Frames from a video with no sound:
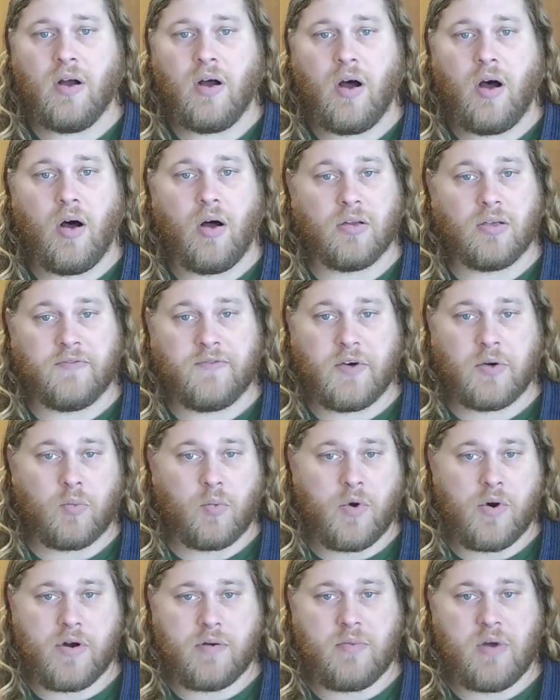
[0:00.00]
All of your
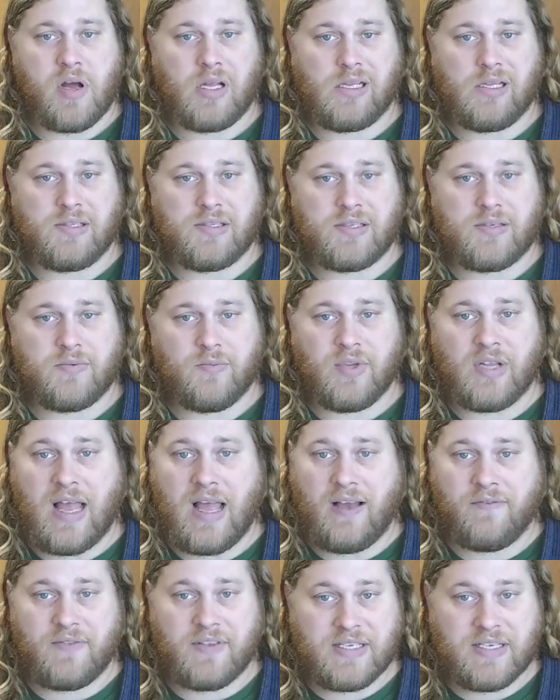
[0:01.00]
warrior models will
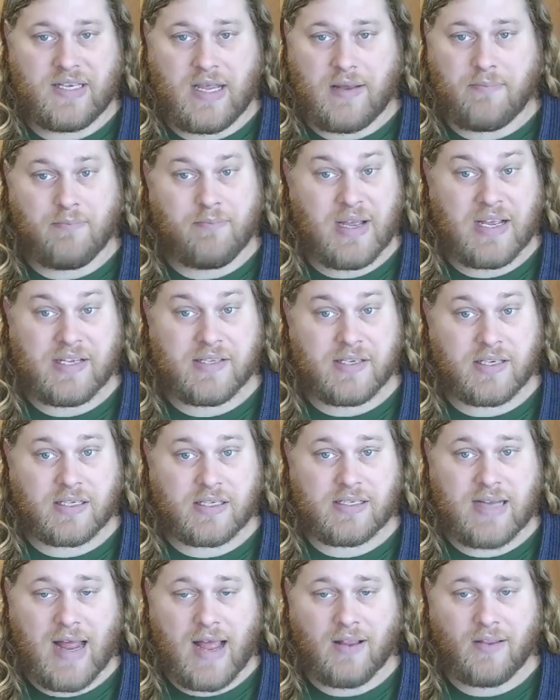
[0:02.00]
have the same basic
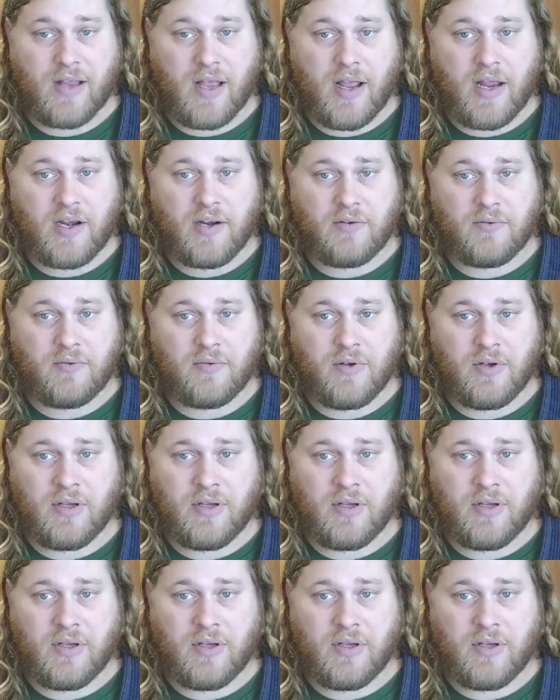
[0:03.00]
stat line,